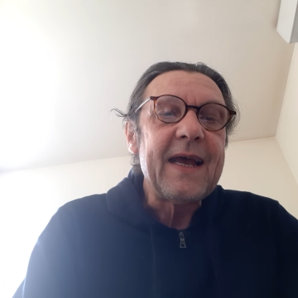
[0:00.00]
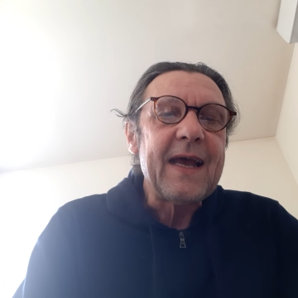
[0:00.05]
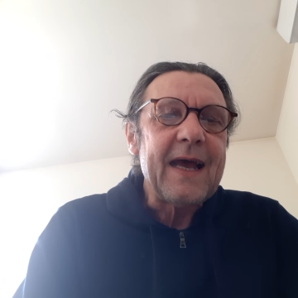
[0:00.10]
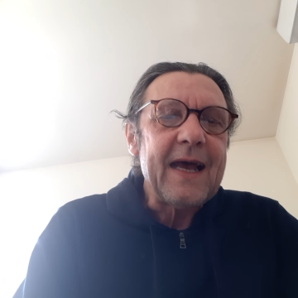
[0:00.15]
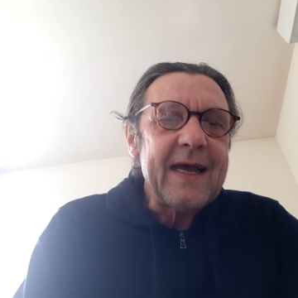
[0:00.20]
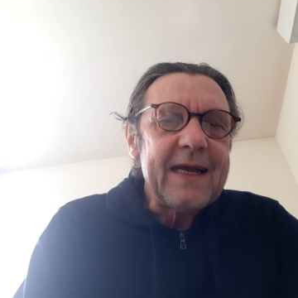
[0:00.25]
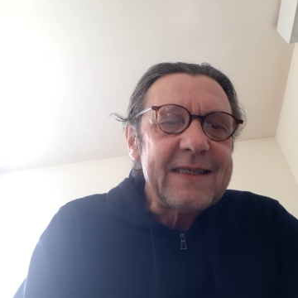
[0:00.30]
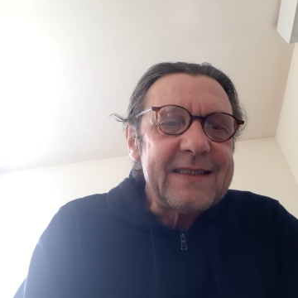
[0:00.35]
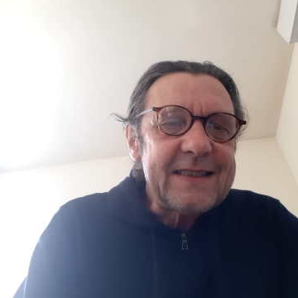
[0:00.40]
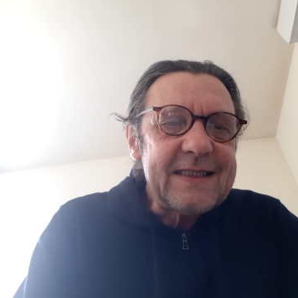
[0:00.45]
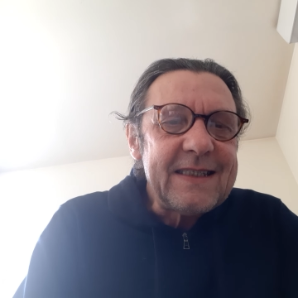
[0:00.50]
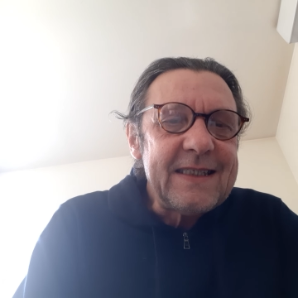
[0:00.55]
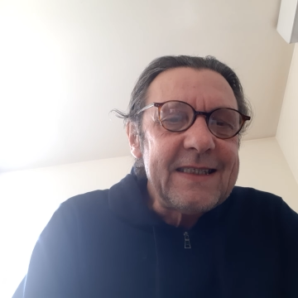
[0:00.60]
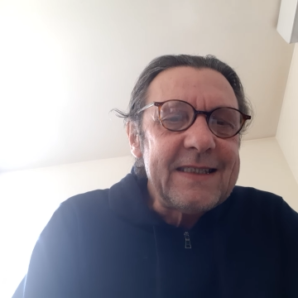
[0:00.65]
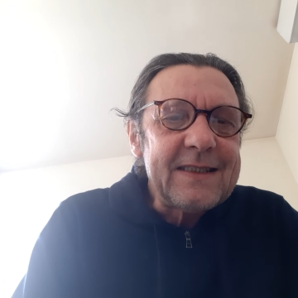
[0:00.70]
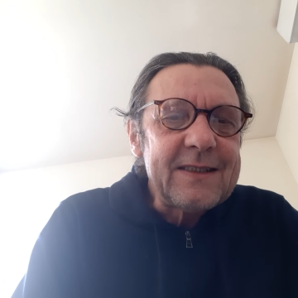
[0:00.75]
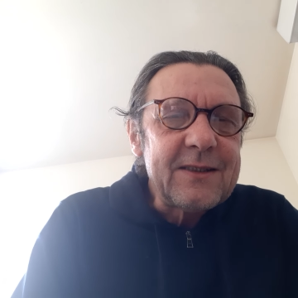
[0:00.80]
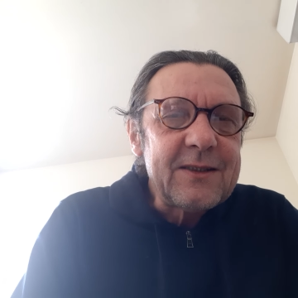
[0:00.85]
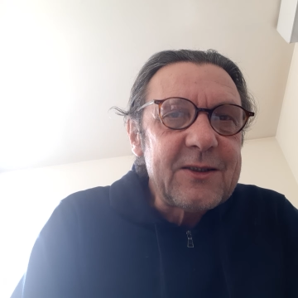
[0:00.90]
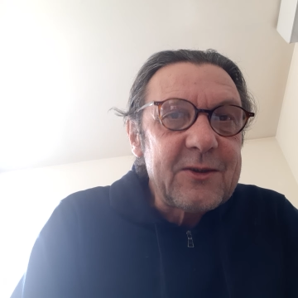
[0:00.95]
A
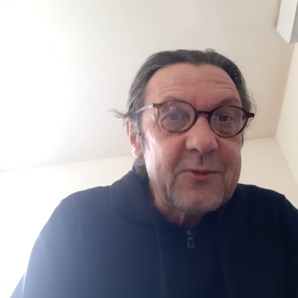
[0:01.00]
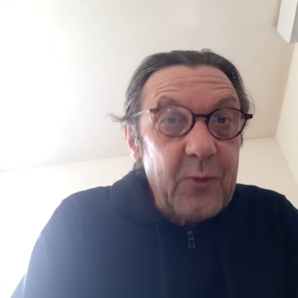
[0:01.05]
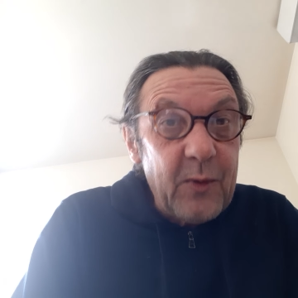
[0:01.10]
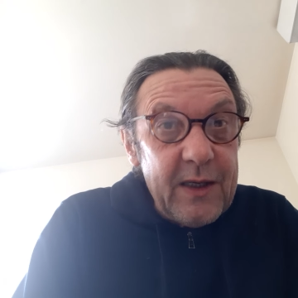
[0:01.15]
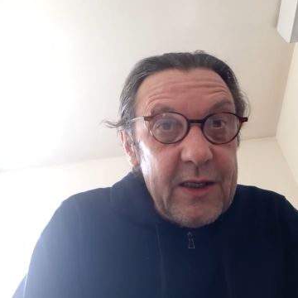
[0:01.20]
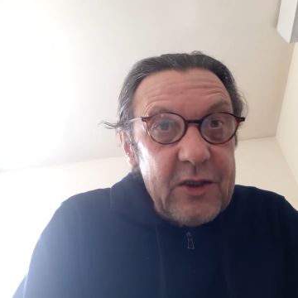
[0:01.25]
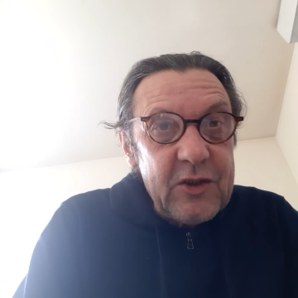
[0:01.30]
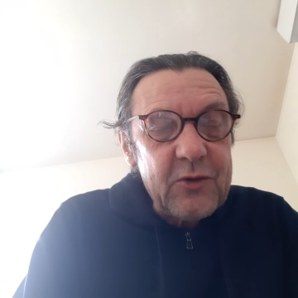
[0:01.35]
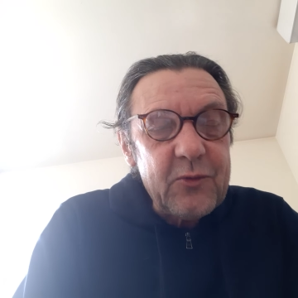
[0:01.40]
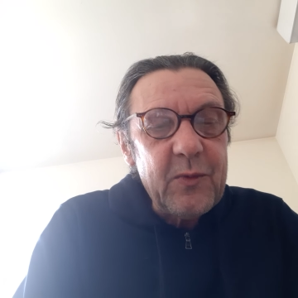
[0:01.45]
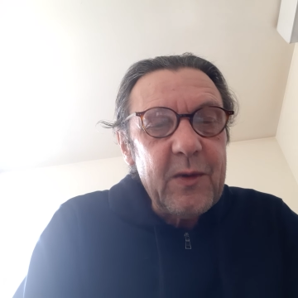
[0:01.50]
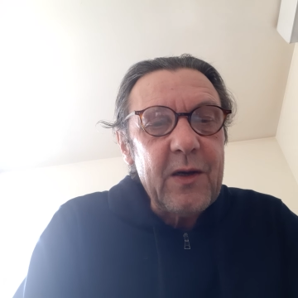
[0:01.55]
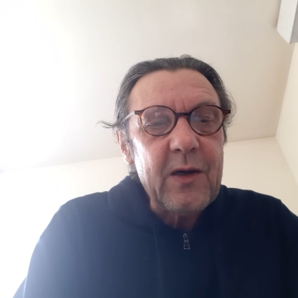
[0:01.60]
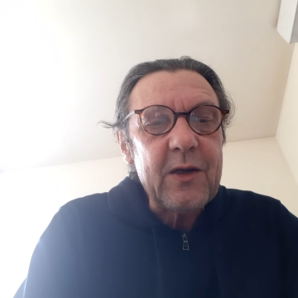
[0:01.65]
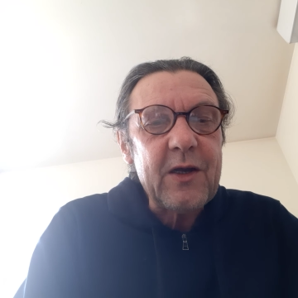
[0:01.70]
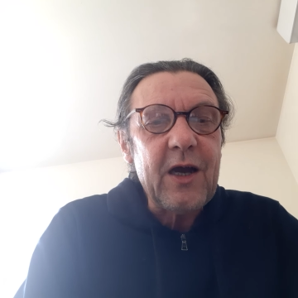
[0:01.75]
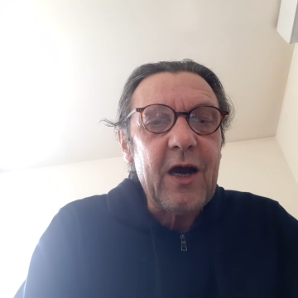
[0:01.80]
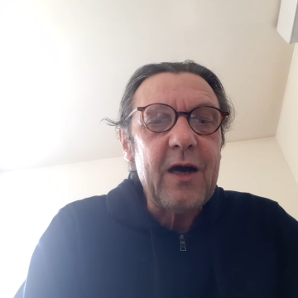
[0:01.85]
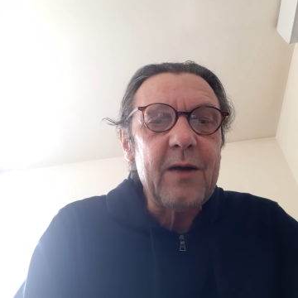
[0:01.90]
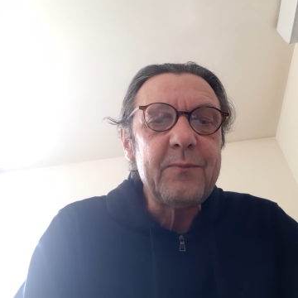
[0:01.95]
season's wish will
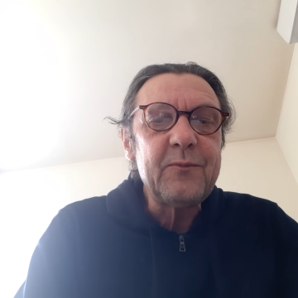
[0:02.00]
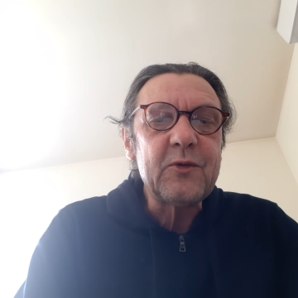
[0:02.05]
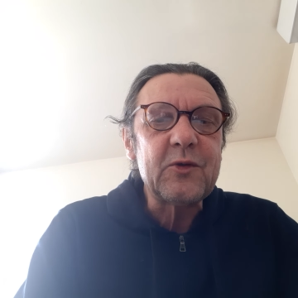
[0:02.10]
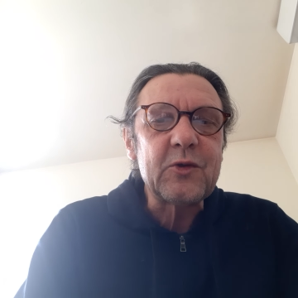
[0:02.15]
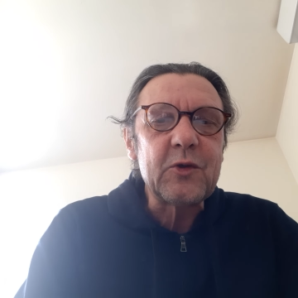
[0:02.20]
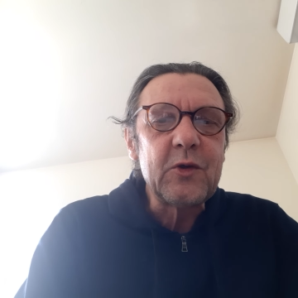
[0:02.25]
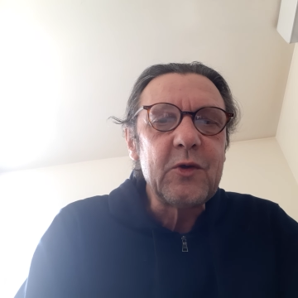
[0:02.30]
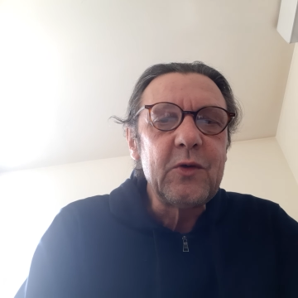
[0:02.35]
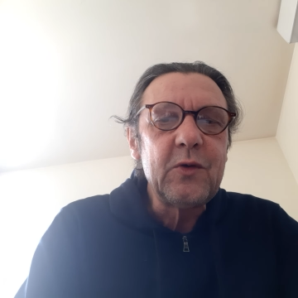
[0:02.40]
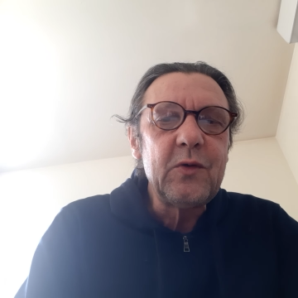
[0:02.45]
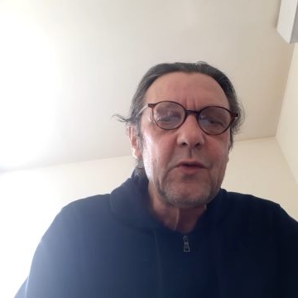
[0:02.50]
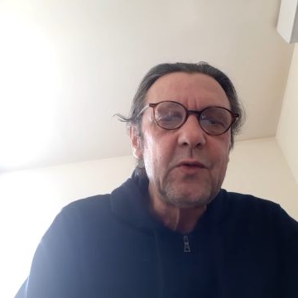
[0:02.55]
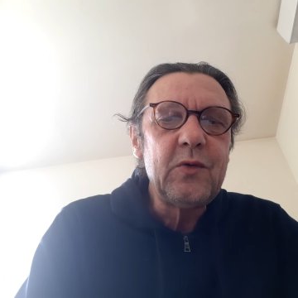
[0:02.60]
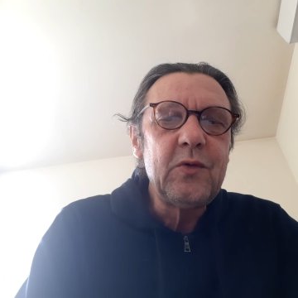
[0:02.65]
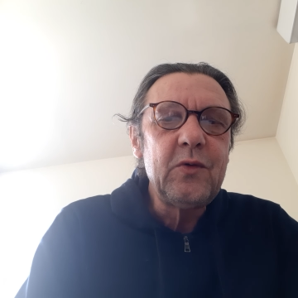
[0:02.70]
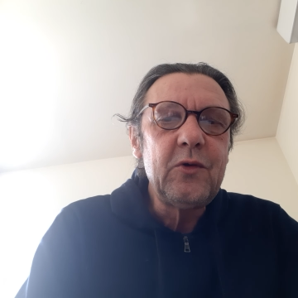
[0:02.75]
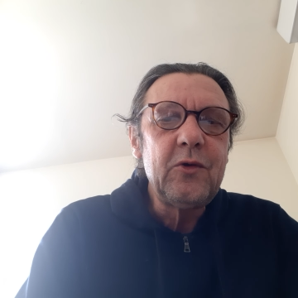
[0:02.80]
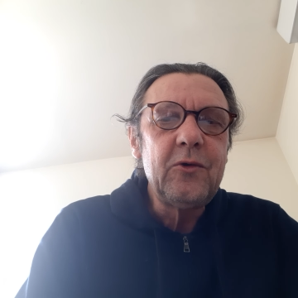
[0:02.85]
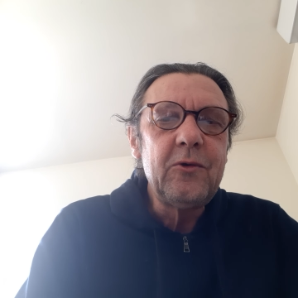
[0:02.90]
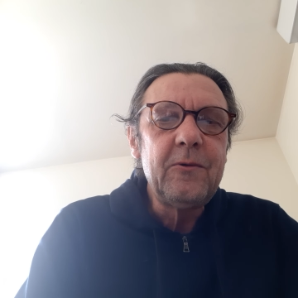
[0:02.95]
come
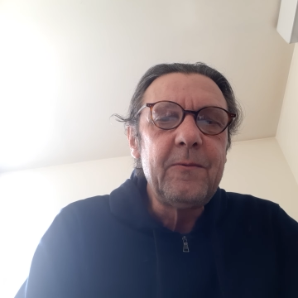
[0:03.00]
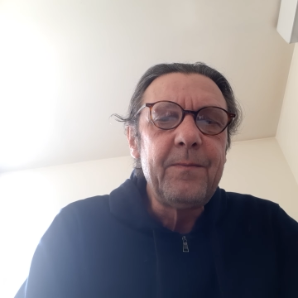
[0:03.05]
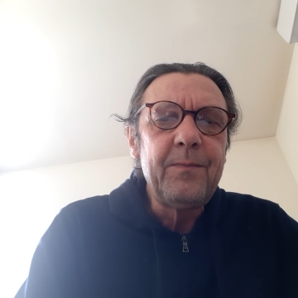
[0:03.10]
true.